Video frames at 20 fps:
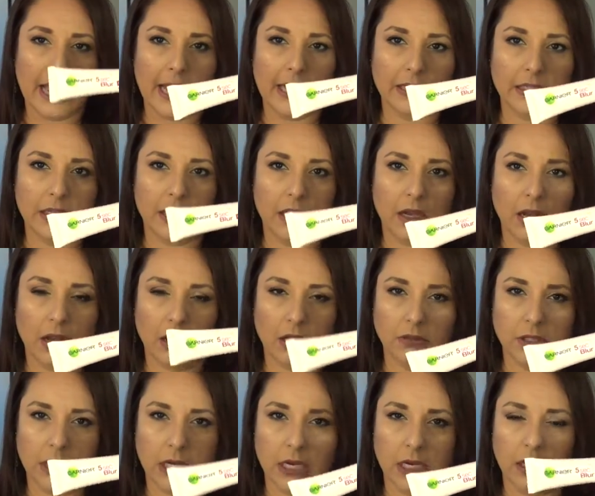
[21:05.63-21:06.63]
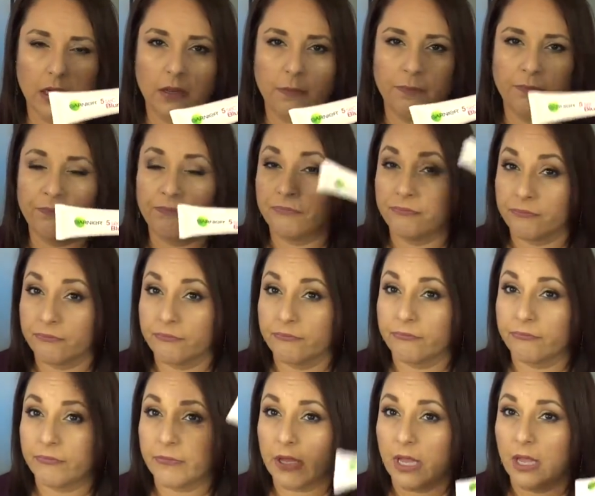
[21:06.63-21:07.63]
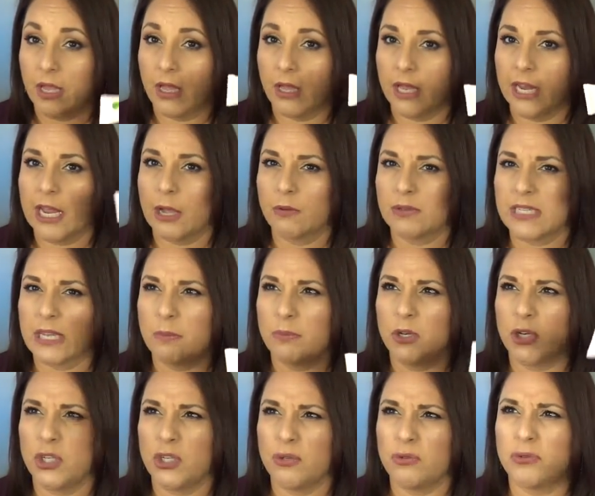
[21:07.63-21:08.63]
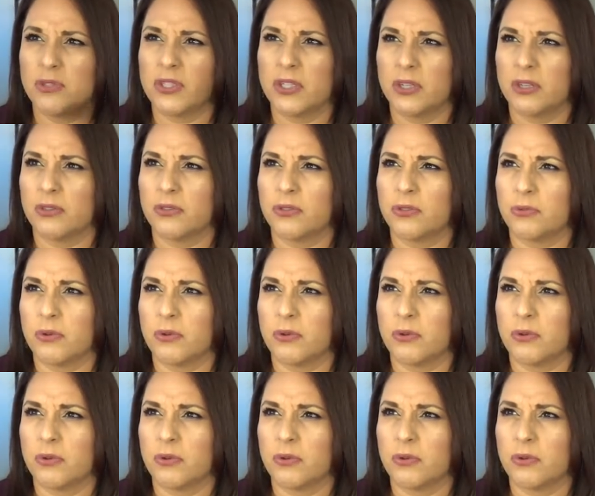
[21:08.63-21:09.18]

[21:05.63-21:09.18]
at Ulta. And I was able to use the